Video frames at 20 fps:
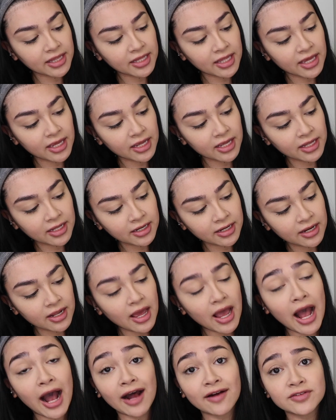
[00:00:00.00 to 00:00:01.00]
And
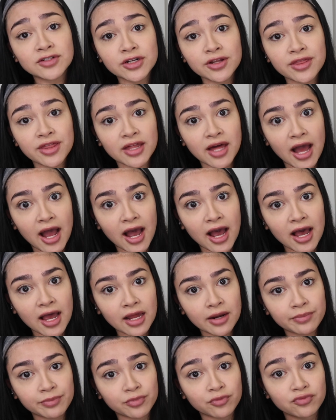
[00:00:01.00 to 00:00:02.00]
then after
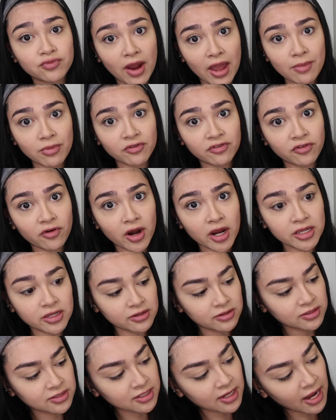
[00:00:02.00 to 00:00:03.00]
that, right before I
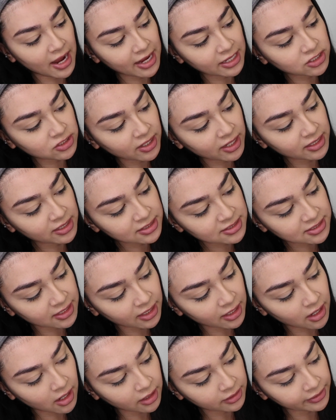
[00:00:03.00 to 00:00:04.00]
use it, I try to
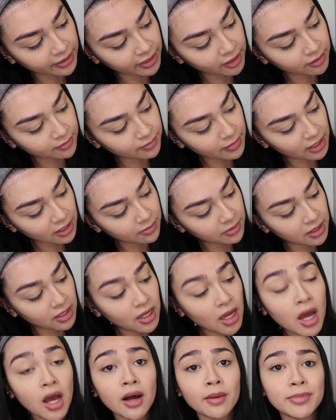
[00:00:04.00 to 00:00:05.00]
set it on
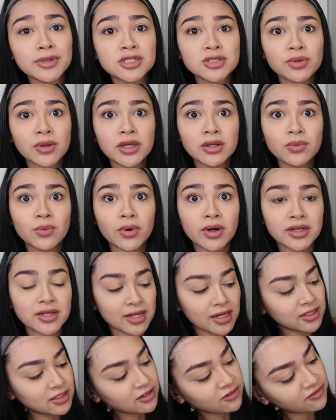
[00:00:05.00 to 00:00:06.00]
maybe between
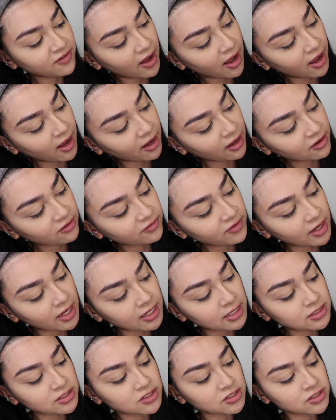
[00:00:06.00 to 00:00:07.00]
195
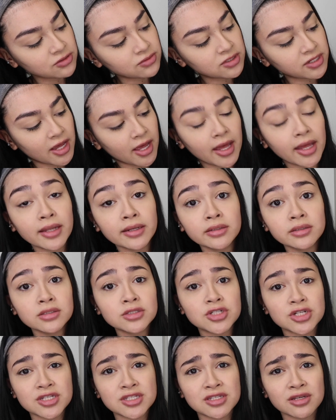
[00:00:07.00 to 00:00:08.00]
and
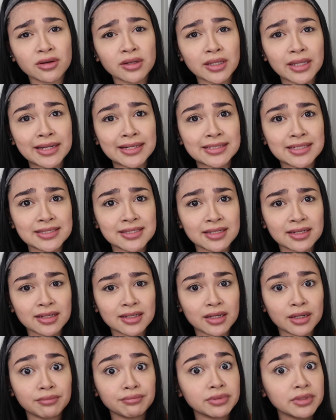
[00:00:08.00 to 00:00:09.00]
210, just so it
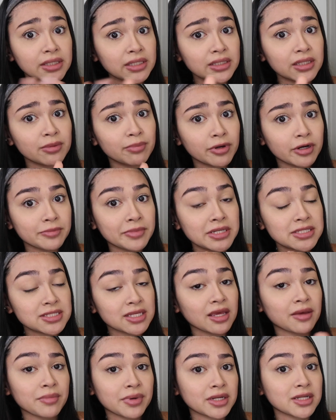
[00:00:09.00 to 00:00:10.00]
doesn't completely burn my
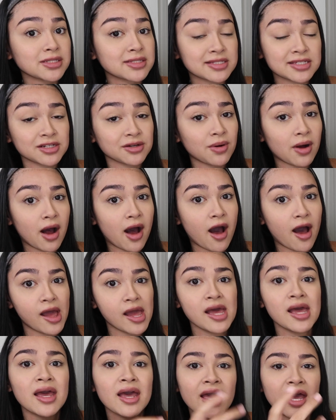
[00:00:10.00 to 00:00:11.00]
skin, but it's still
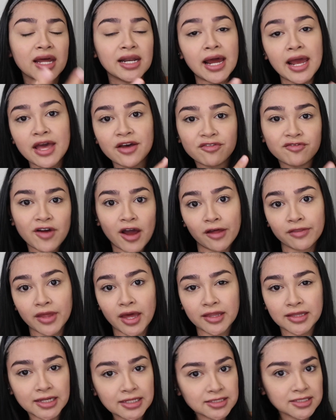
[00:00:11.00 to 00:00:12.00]
hot. And I have found
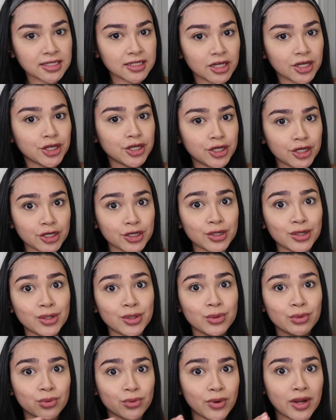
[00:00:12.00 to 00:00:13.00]
that that's a
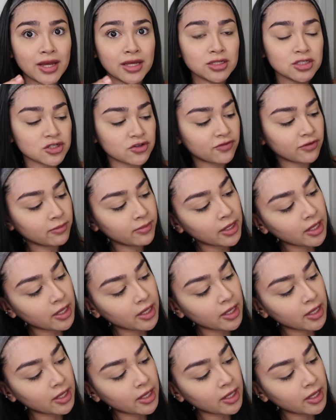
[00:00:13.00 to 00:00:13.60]
good range for